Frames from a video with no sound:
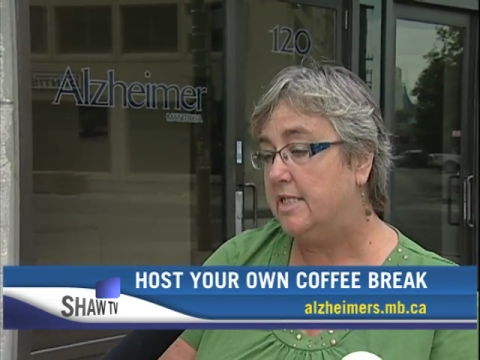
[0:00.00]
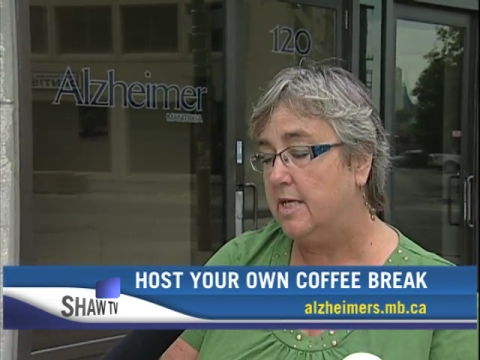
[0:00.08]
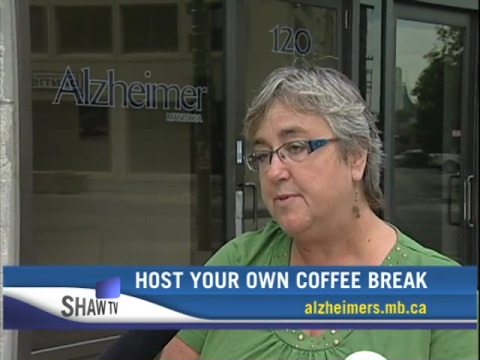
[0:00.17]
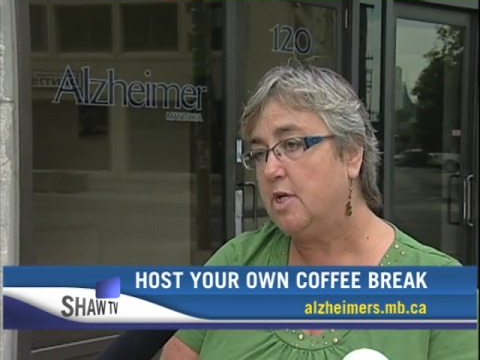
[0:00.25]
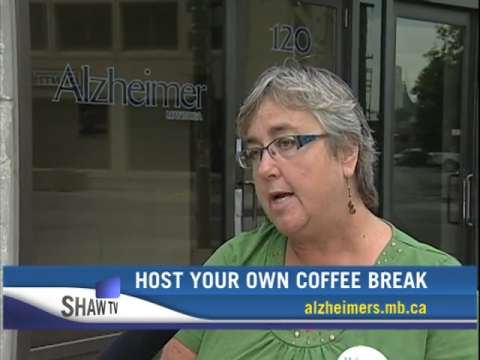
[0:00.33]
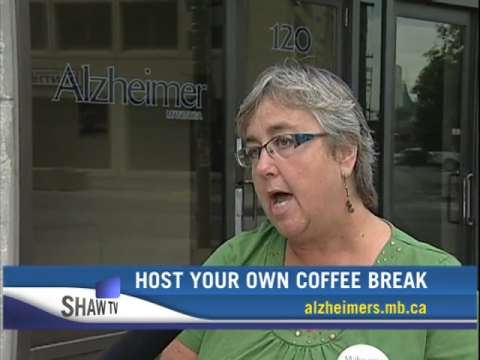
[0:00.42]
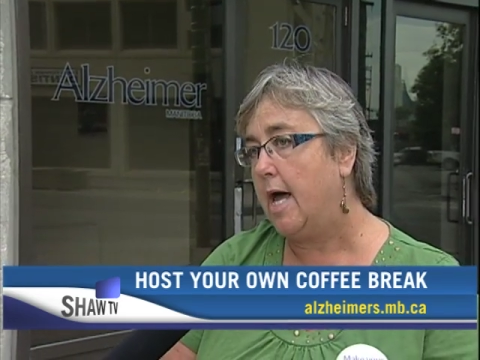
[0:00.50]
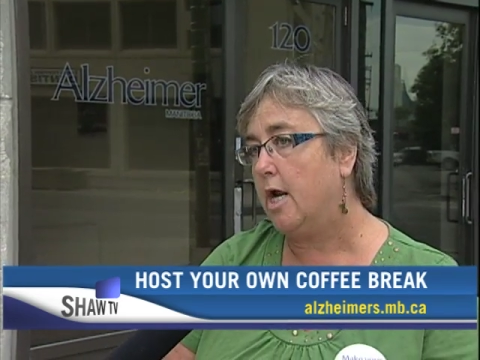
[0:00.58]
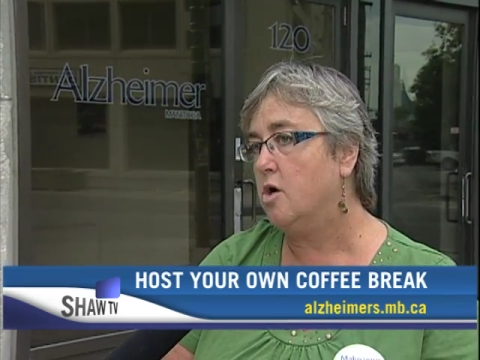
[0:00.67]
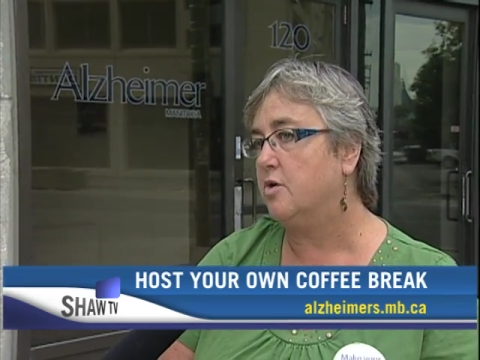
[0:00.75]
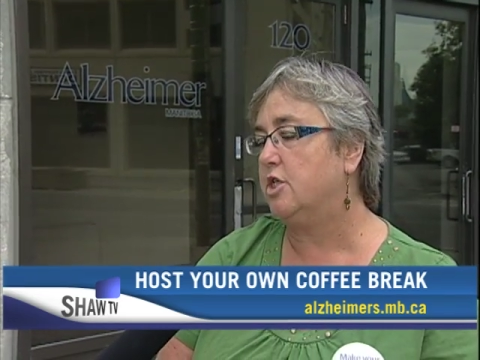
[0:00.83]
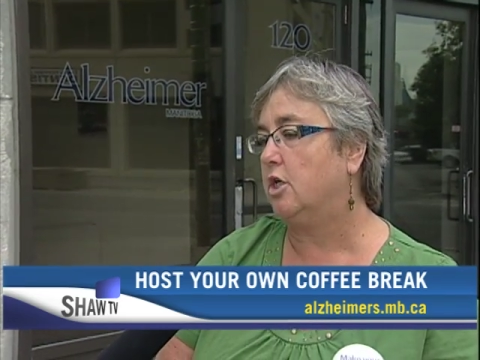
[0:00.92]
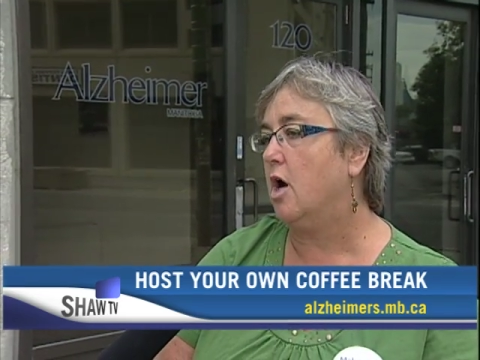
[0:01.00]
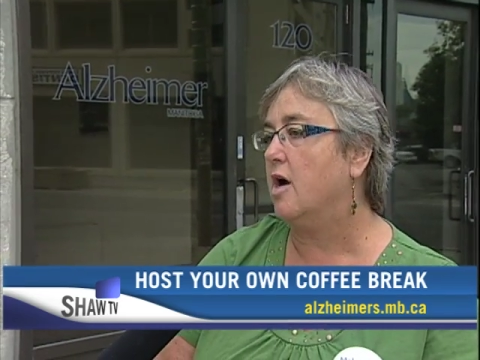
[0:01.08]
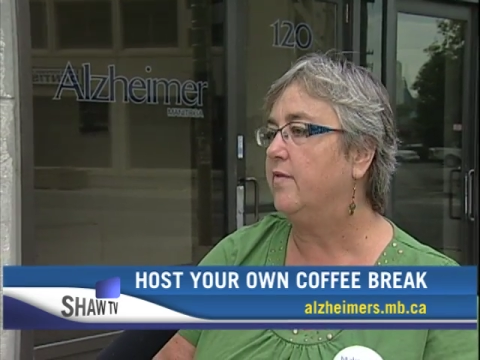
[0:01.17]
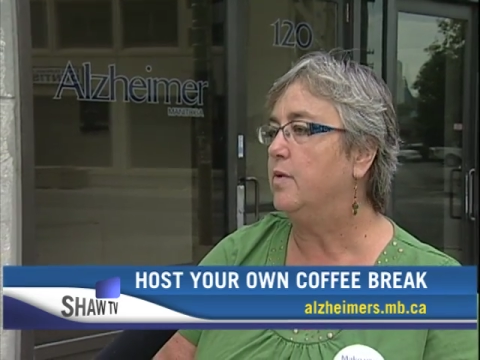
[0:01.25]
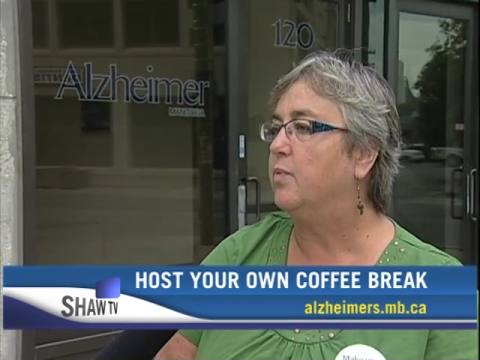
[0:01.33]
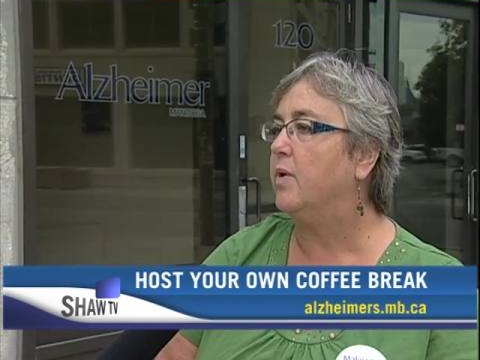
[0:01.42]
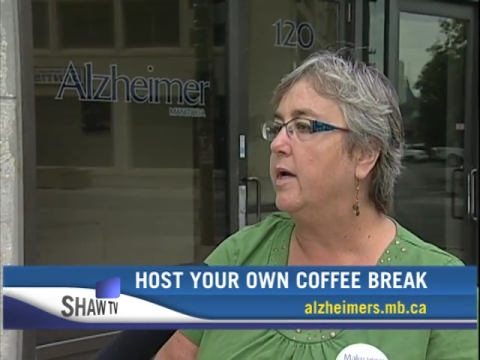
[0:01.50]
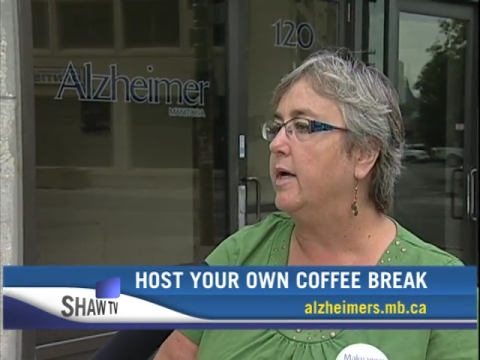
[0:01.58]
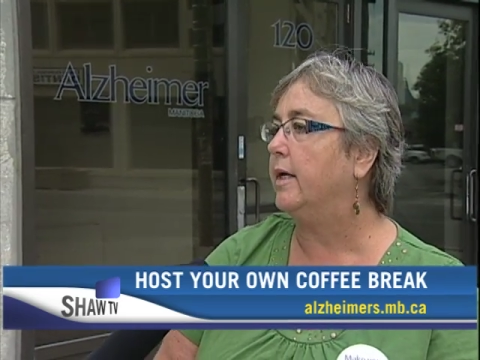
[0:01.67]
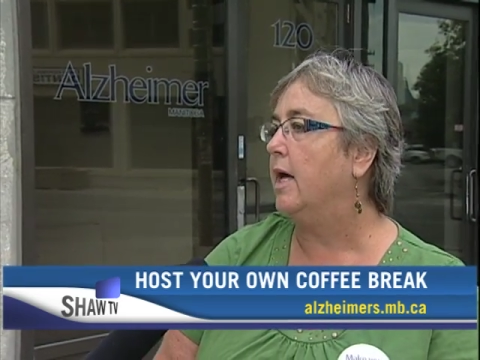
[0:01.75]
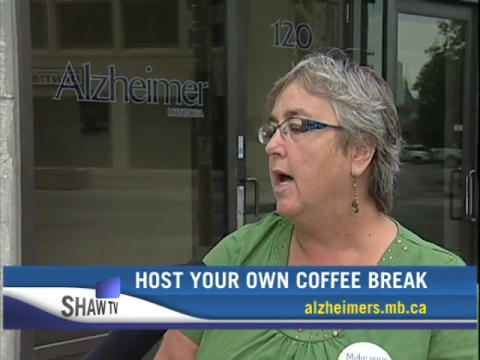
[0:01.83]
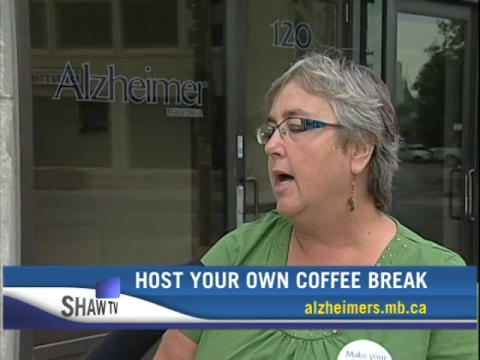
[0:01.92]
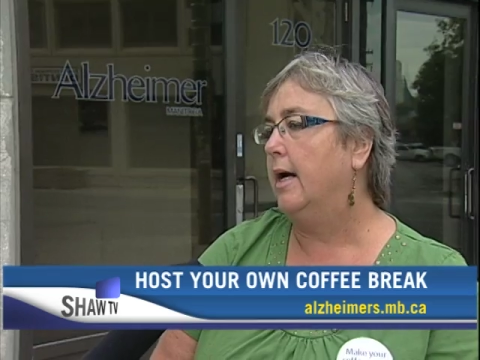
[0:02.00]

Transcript: tips on how to host a coffee break,